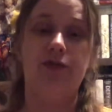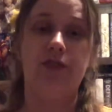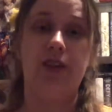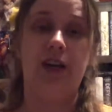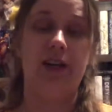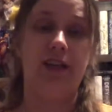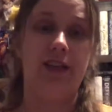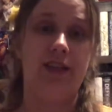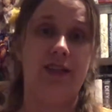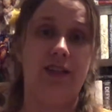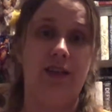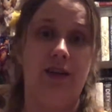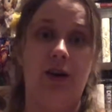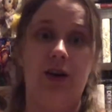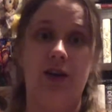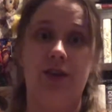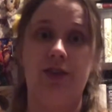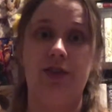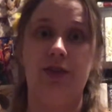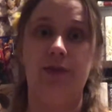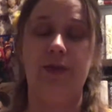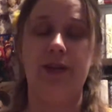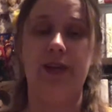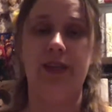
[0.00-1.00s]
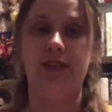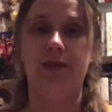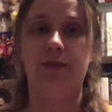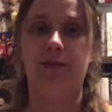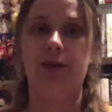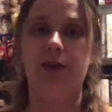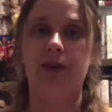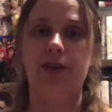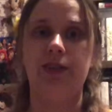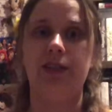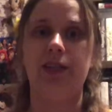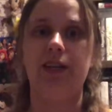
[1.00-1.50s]
not as an author, but as a
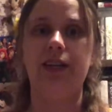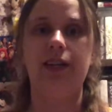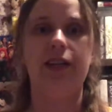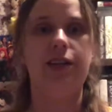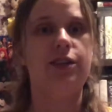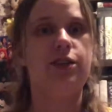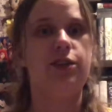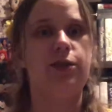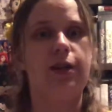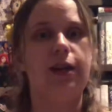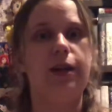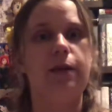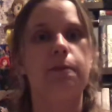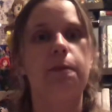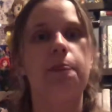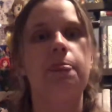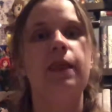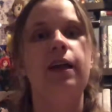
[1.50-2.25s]
person, I needed to write.